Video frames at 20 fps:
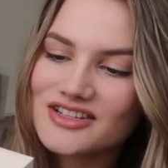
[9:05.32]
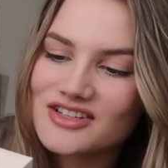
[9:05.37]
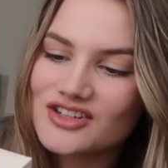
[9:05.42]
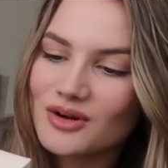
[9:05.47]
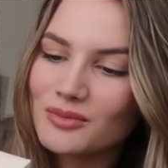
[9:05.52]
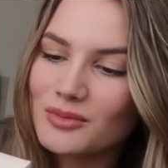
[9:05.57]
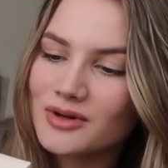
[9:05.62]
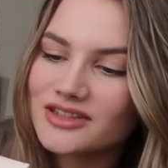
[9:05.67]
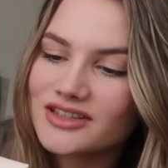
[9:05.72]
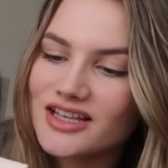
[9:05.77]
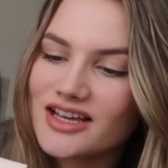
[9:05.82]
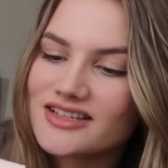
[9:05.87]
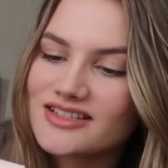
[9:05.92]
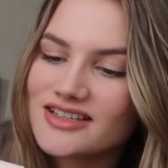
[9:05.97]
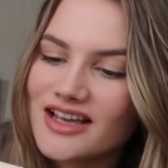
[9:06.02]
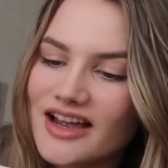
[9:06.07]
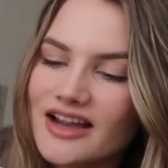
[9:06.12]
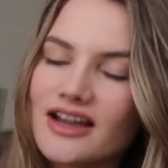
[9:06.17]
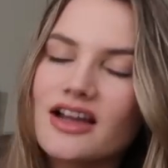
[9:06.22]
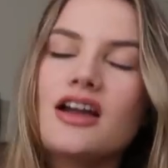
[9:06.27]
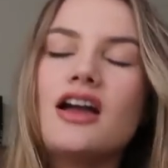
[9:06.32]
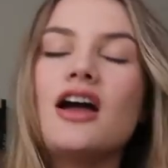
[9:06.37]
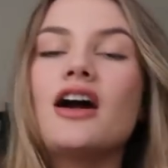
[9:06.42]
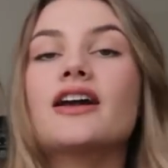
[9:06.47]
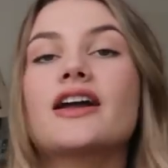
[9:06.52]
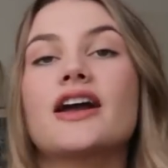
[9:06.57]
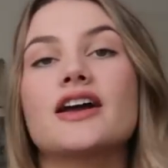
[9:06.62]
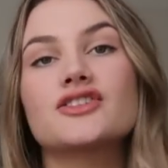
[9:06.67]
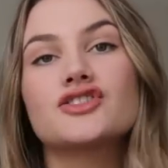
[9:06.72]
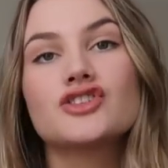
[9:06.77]
is not what they say.
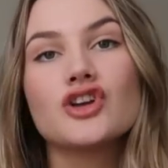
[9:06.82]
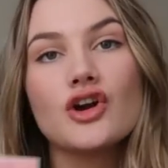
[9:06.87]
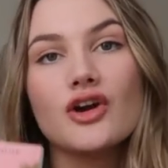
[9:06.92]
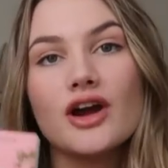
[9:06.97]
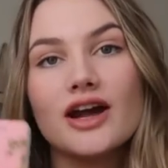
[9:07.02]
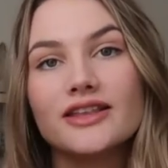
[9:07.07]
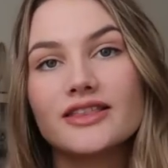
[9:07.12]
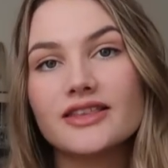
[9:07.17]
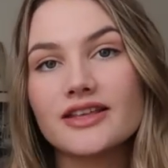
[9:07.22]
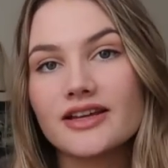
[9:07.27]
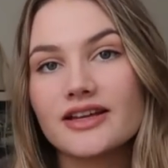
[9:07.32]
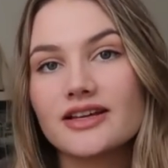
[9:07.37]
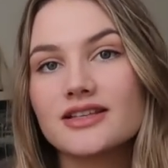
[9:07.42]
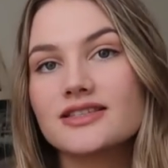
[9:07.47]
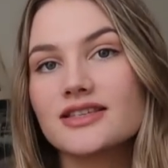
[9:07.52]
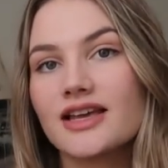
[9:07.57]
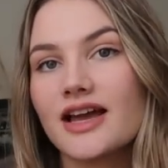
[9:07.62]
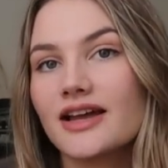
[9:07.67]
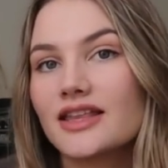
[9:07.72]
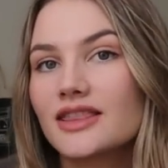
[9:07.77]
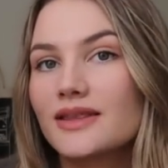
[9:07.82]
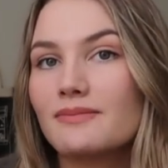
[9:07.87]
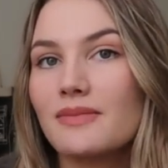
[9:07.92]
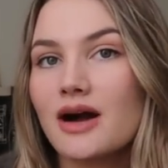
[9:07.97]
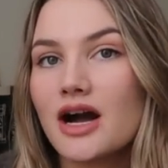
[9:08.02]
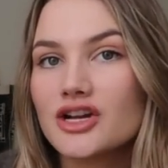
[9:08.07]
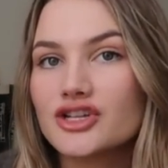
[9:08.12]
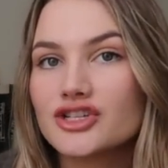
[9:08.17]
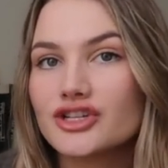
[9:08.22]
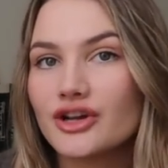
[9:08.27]
Okay, so I think it's like the
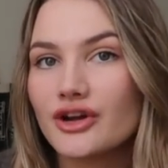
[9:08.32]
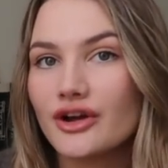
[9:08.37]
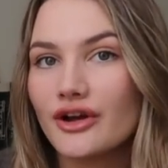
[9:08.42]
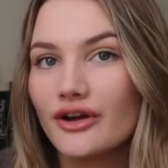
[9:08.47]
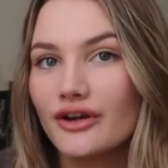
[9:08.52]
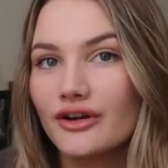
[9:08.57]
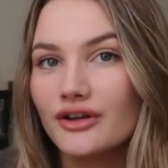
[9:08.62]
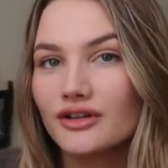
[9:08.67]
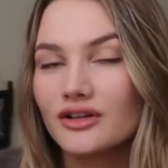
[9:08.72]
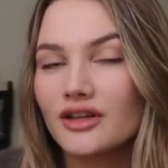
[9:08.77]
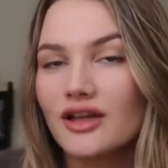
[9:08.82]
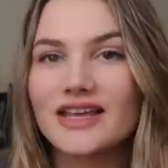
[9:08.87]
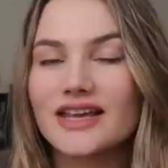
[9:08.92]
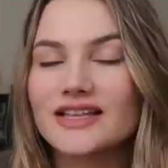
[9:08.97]
marsh girl